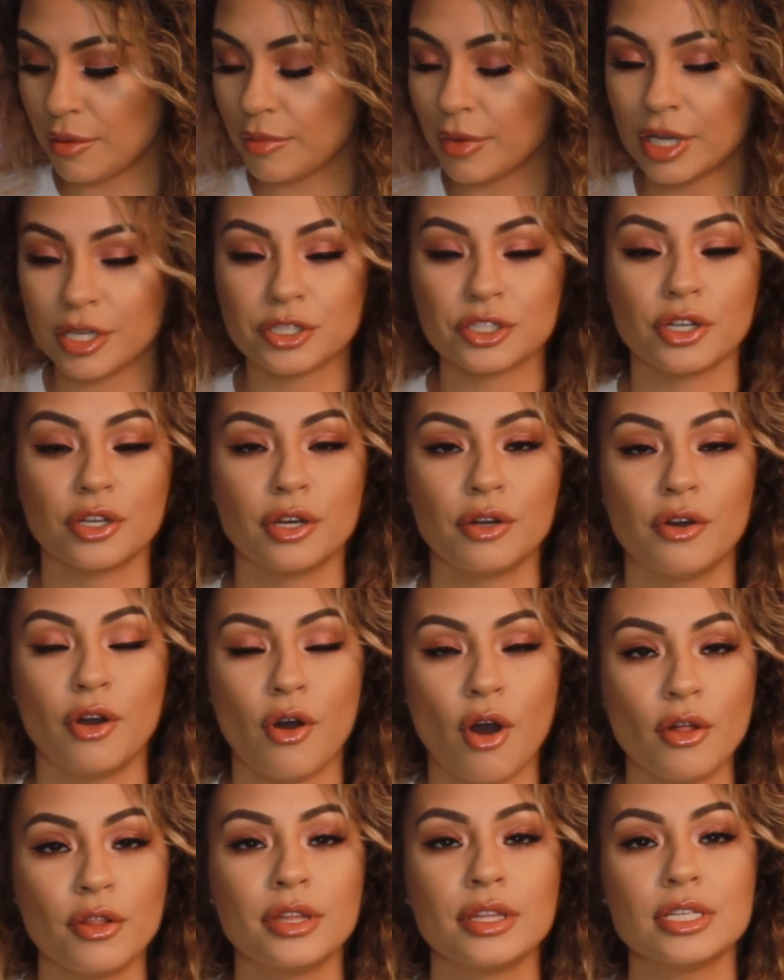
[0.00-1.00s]
much
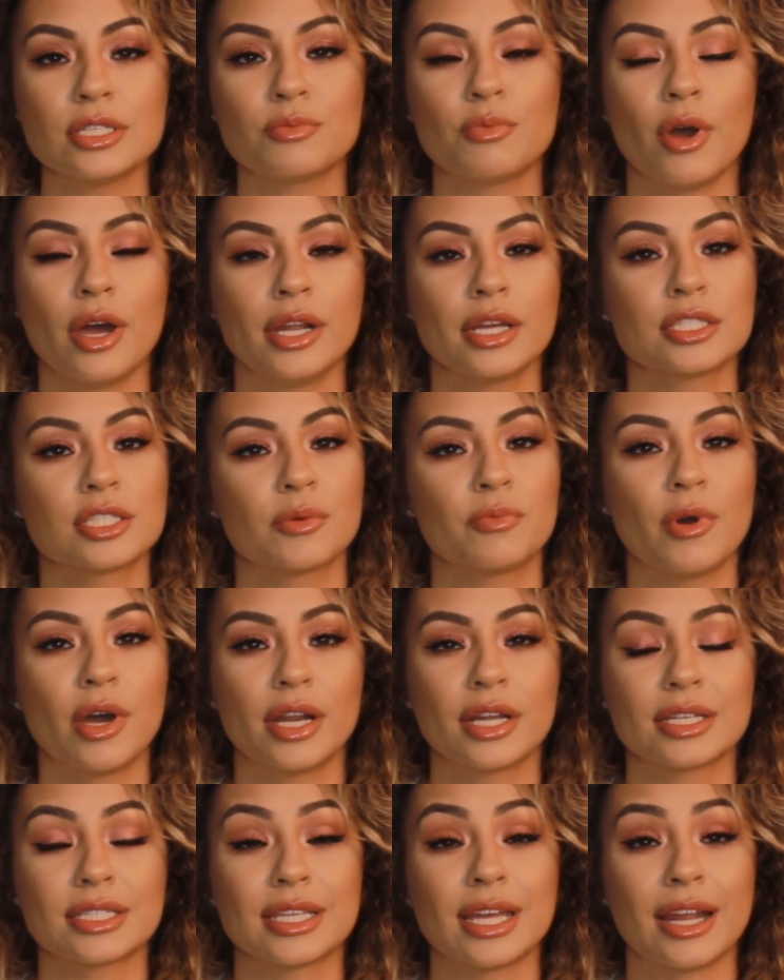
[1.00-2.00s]
all of these products are
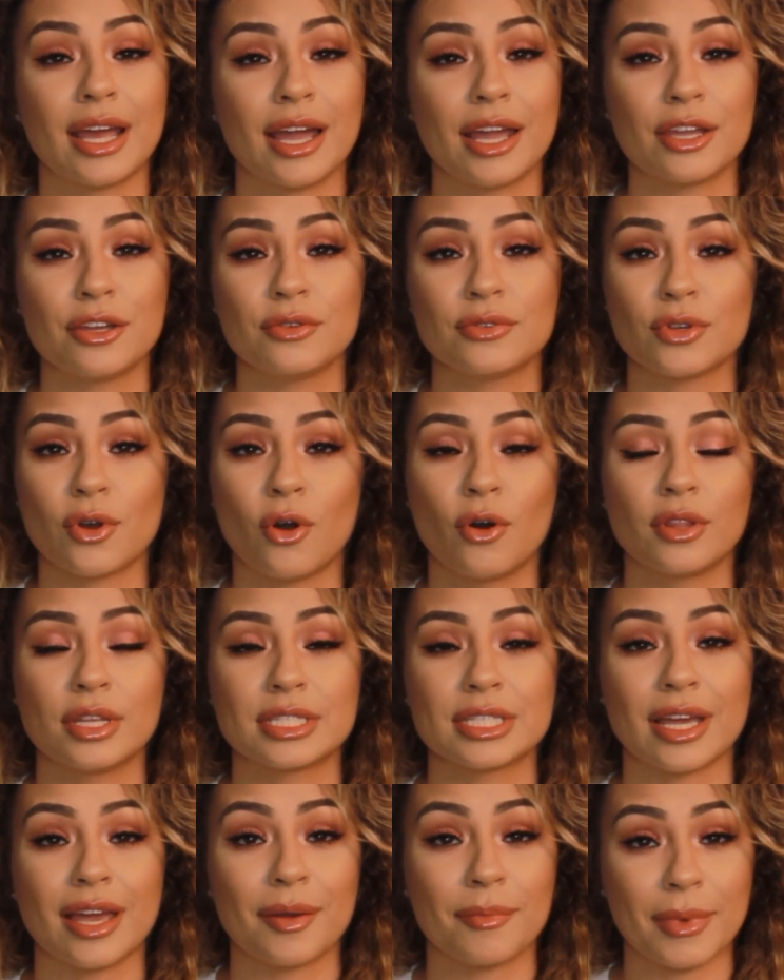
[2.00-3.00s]
products that I use all the
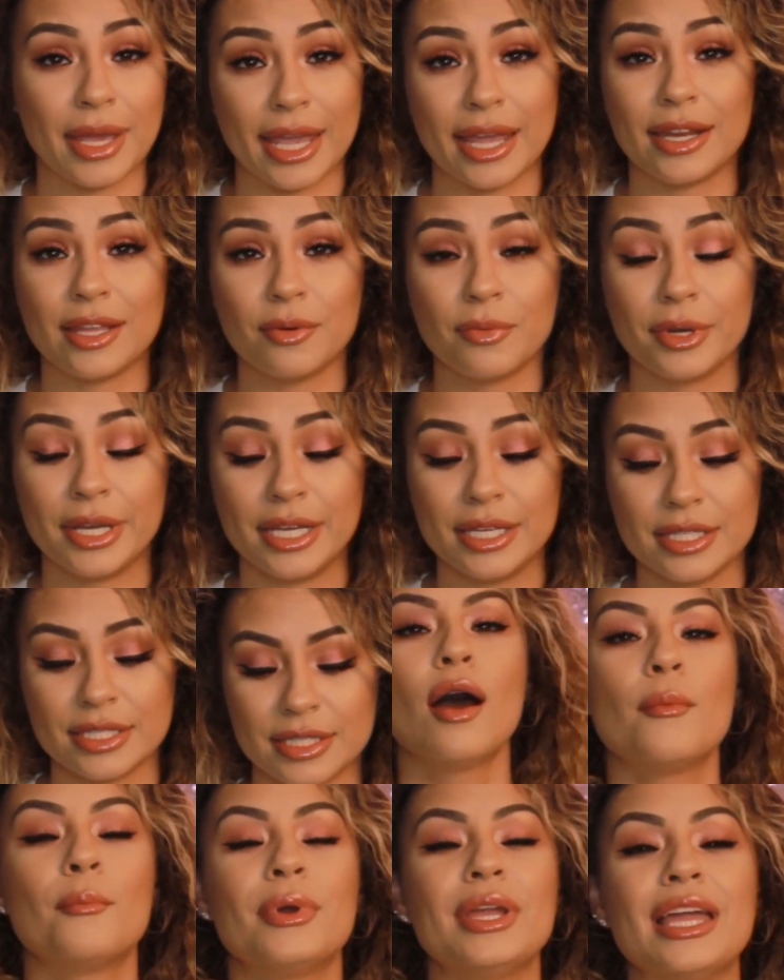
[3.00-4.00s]
time anyways.
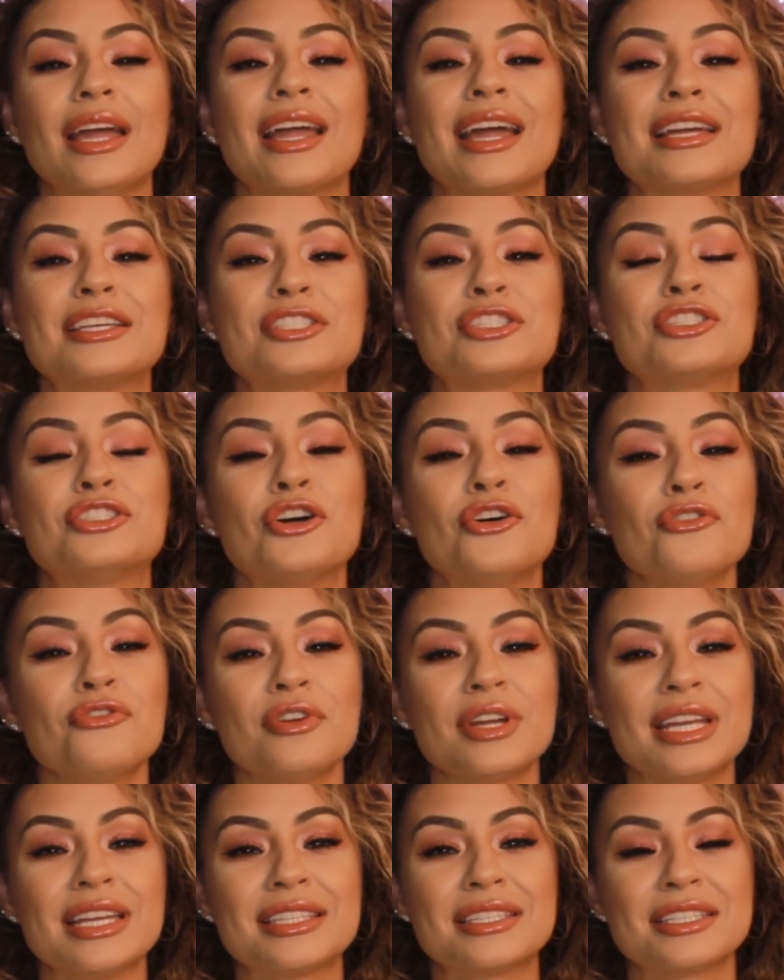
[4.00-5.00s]
But yeah guys, don't
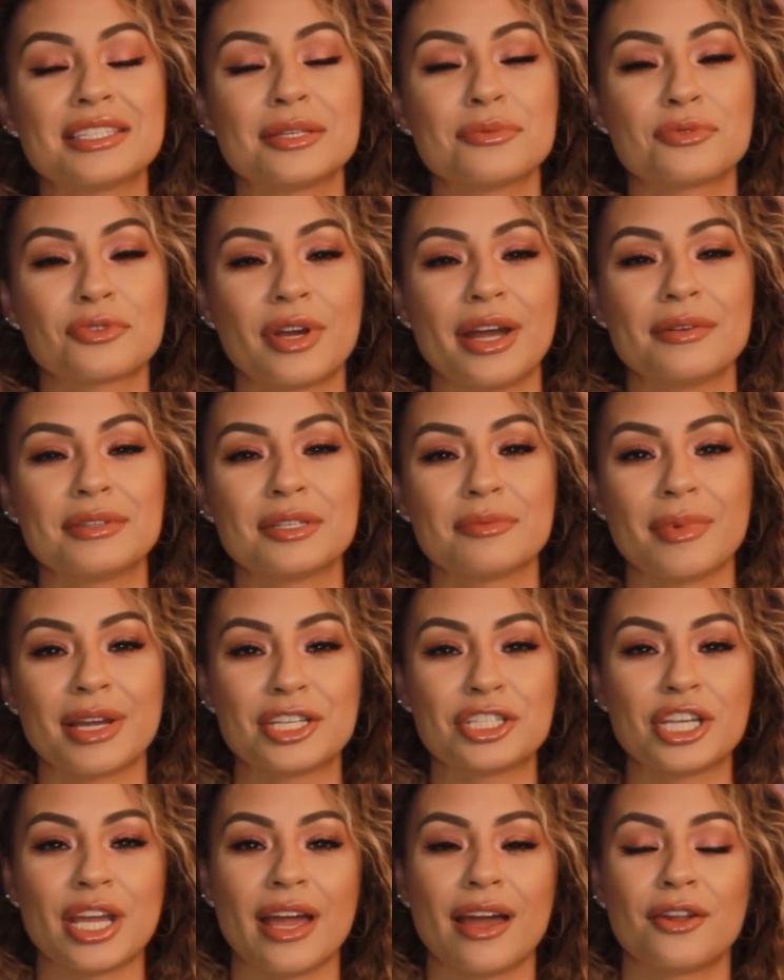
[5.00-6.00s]
forget to subscribe to my
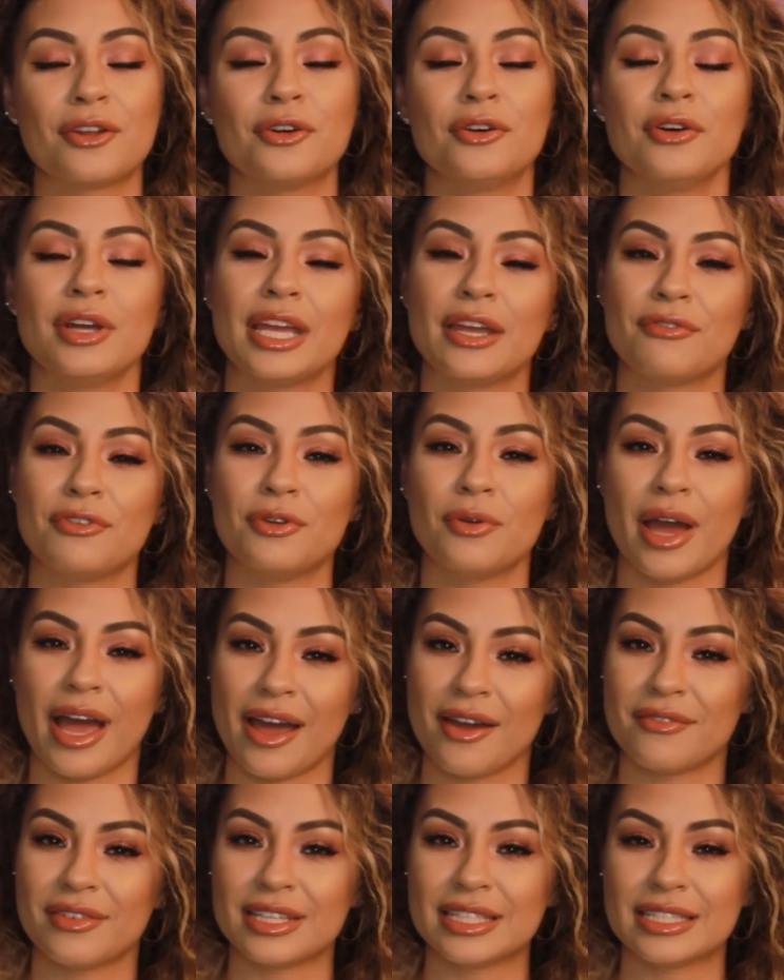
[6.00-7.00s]
channel if you
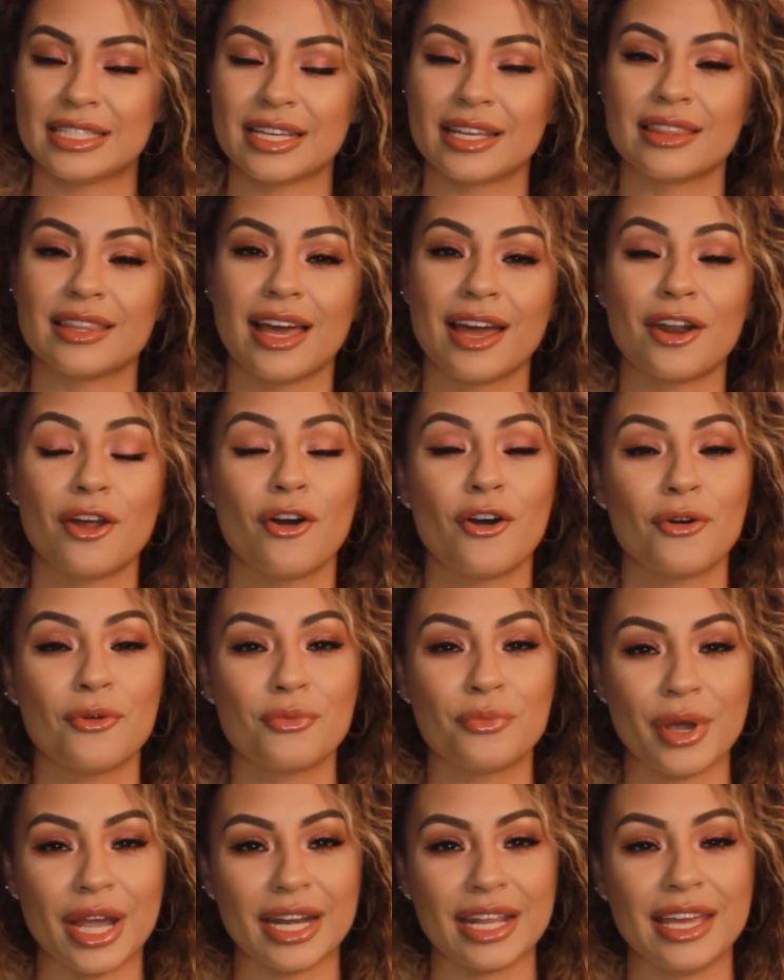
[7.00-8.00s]
haven't done that
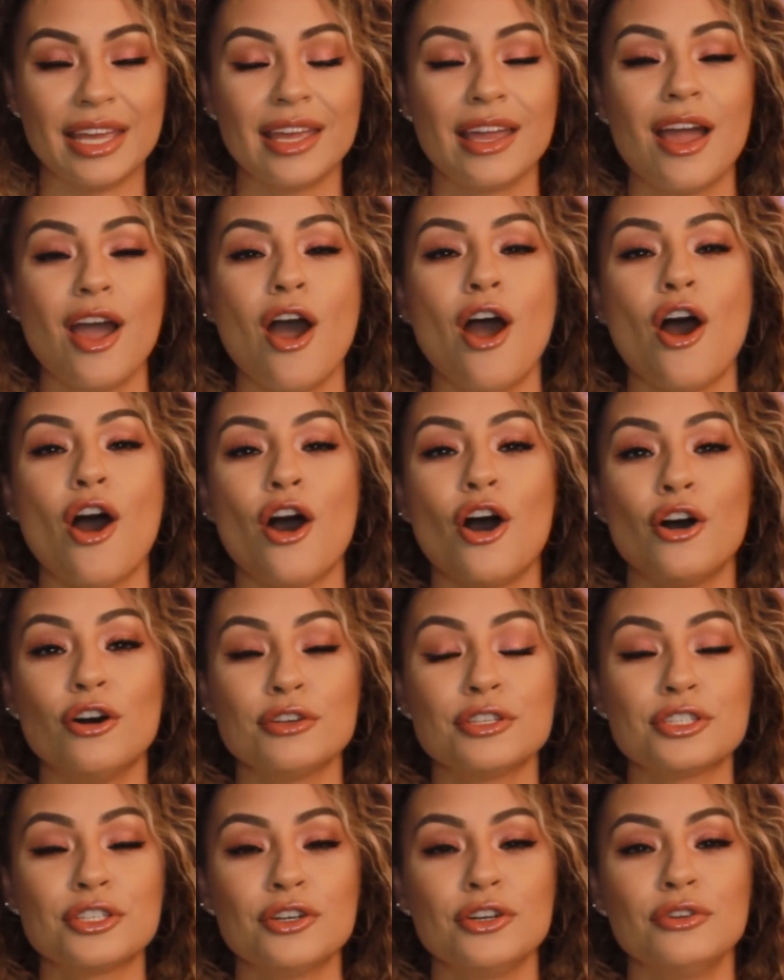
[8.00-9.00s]
already.
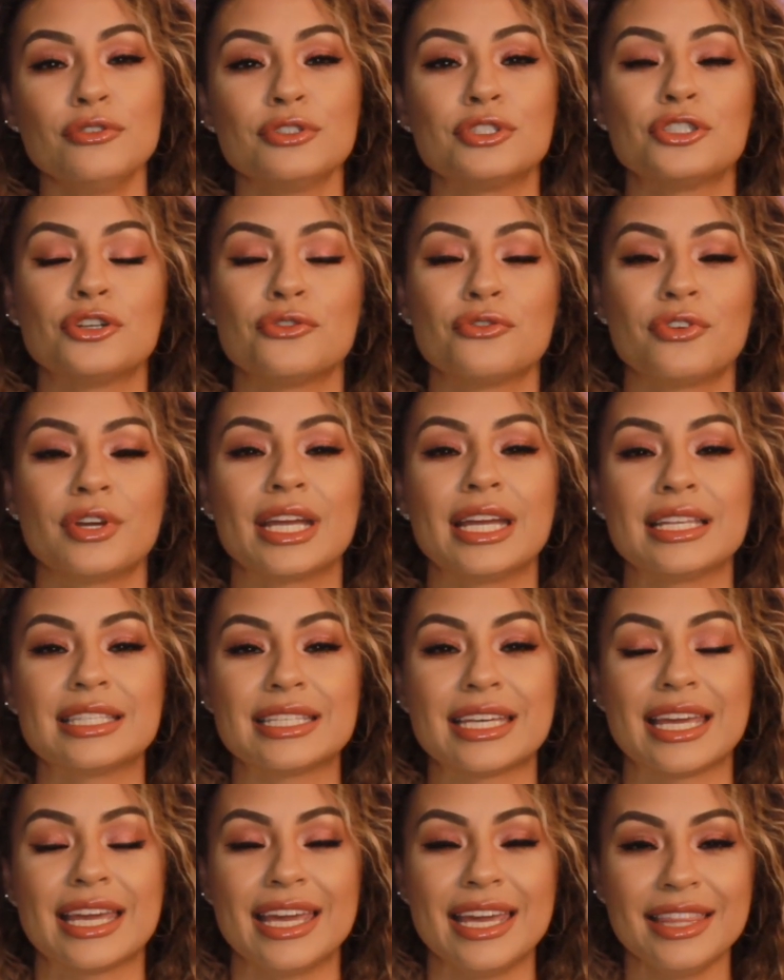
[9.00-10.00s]
Also, don't forget
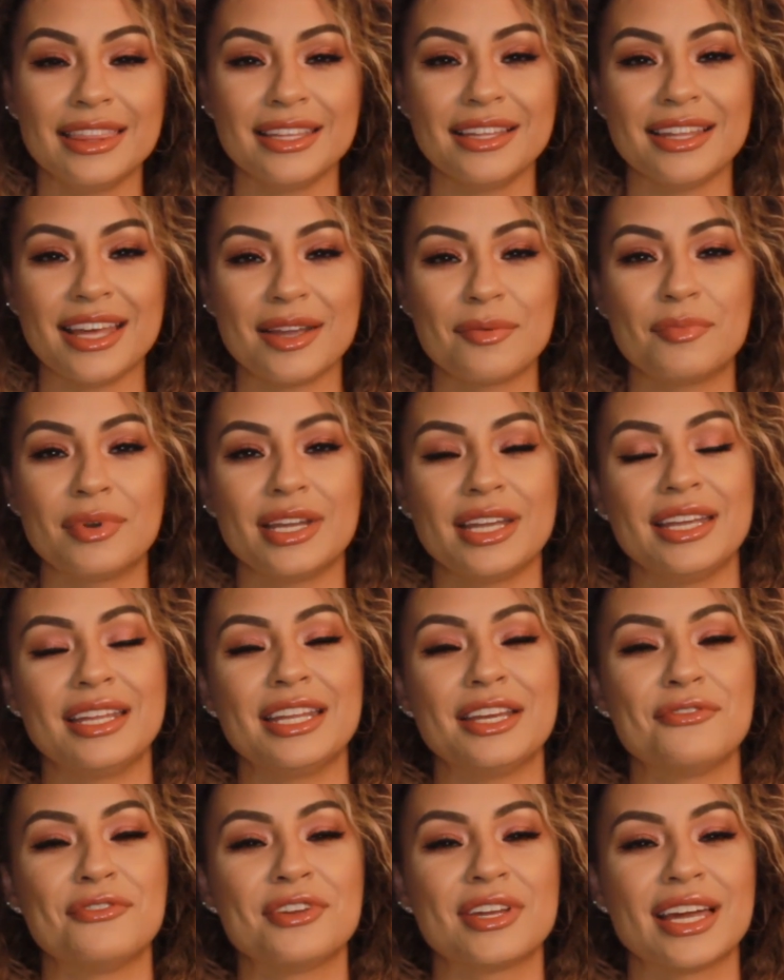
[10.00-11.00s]
to hit the like button
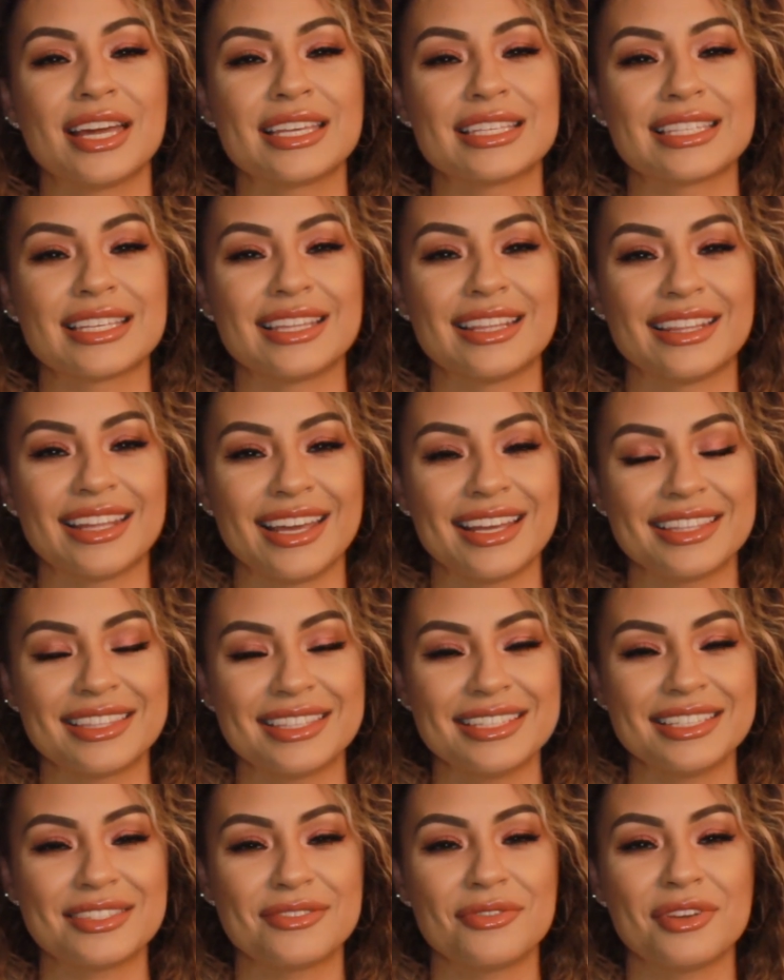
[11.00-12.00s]
if you guys like
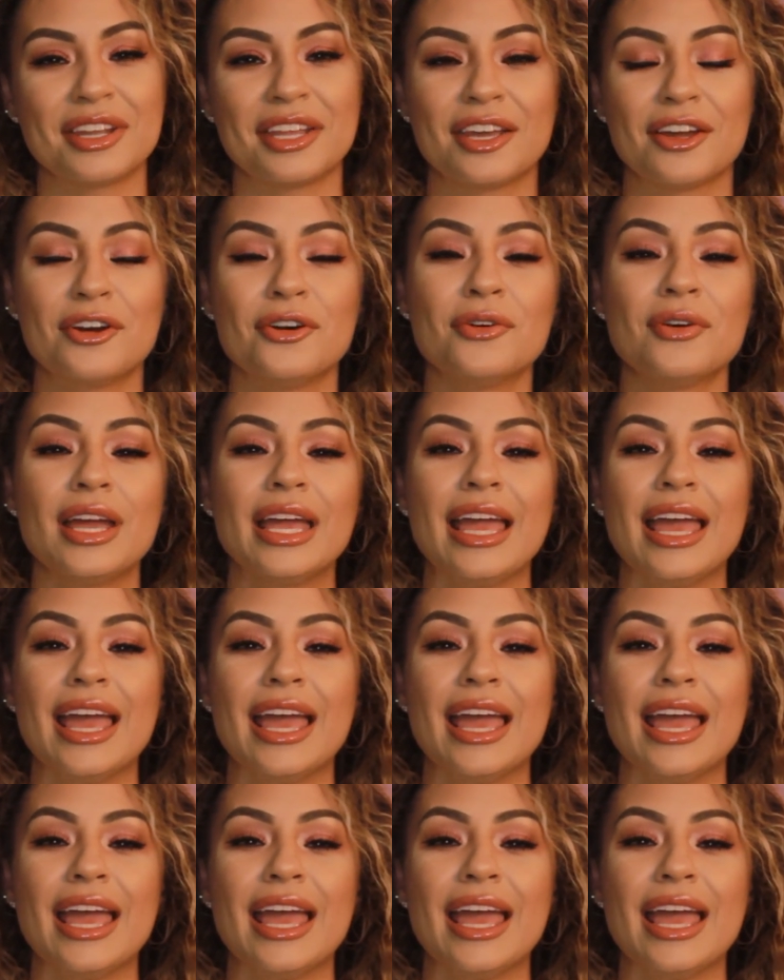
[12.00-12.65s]
this video.